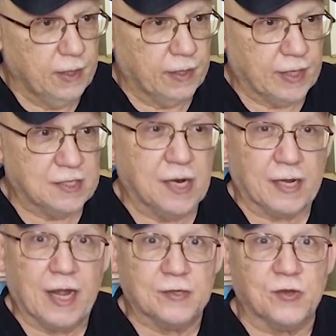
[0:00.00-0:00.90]
And that's
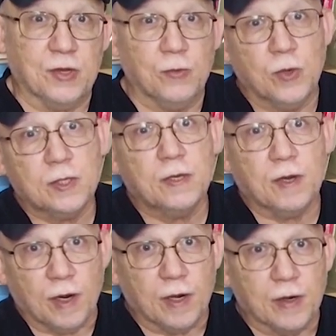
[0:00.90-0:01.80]
like asking what
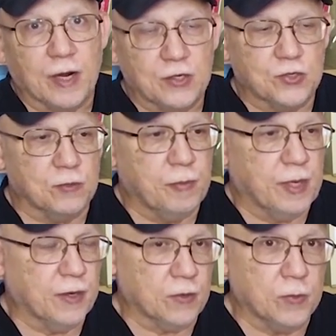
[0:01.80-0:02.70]
car I should
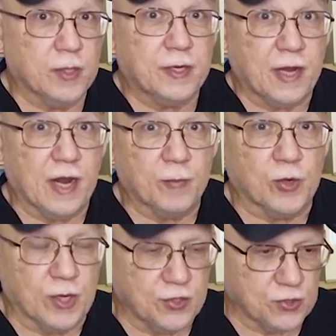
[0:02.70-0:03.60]
buy or what
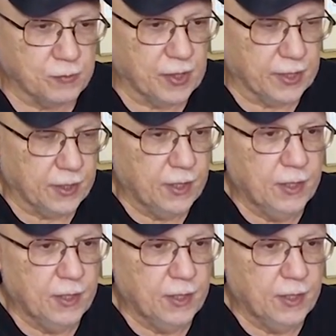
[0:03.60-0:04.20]
camera I should buy.